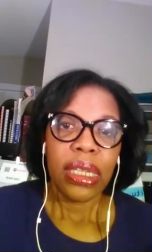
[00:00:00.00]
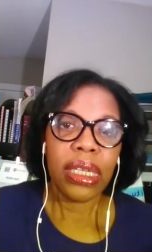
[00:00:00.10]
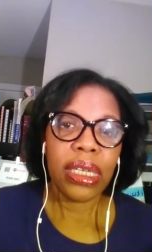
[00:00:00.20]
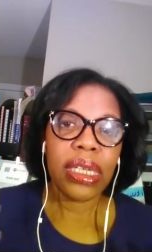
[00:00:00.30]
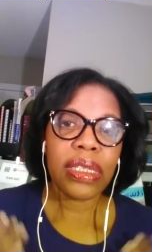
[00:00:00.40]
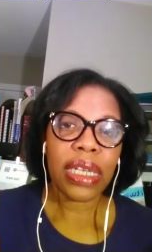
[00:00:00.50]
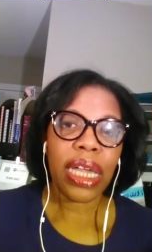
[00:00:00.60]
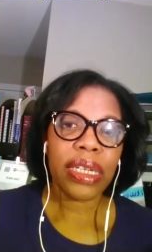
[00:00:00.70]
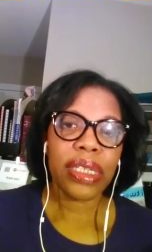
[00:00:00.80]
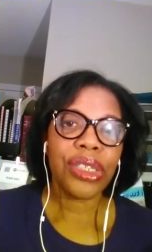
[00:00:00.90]
then
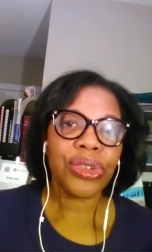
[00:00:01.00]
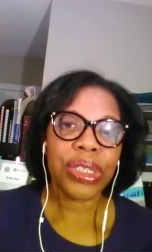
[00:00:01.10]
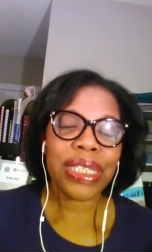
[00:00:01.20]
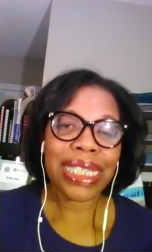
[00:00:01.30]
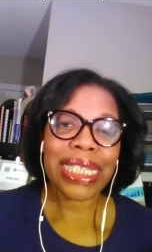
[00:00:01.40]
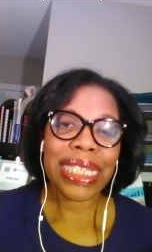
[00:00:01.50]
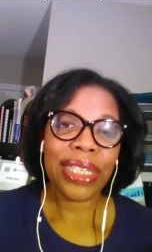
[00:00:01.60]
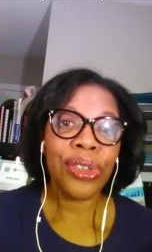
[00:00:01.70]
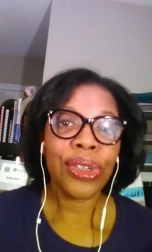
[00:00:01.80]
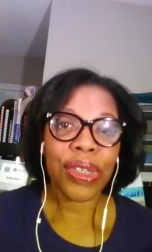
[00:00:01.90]
inside intrinsically
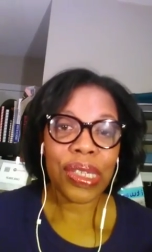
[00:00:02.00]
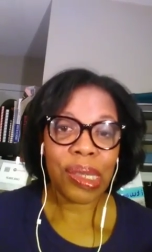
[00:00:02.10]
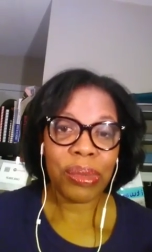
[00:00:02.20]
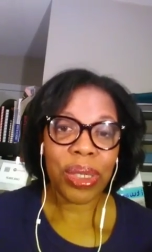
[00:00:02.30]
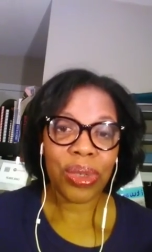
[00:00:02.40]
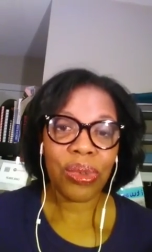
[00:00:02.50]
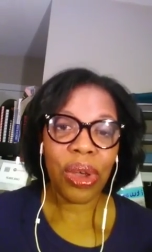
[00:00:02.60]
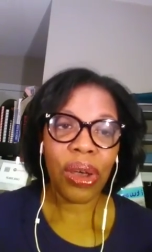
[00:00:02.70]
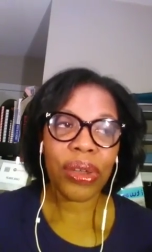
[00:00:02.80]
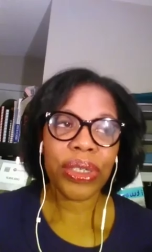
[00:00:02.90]
you know that something is
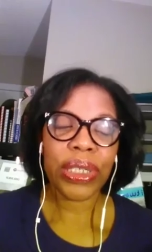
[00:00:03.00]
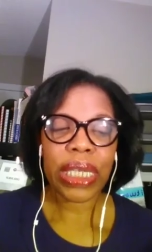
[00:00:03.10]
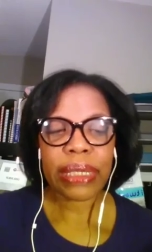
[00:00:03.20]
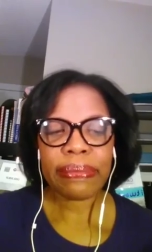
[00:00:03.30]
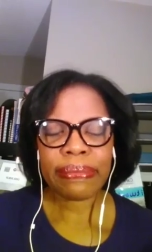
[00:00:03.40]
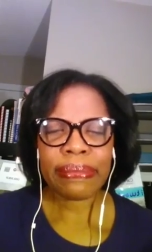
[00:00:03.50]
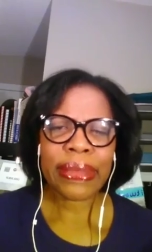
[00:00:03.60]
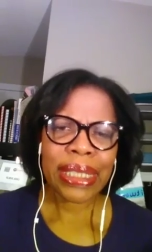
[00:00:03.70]
wrong and you're like, mm,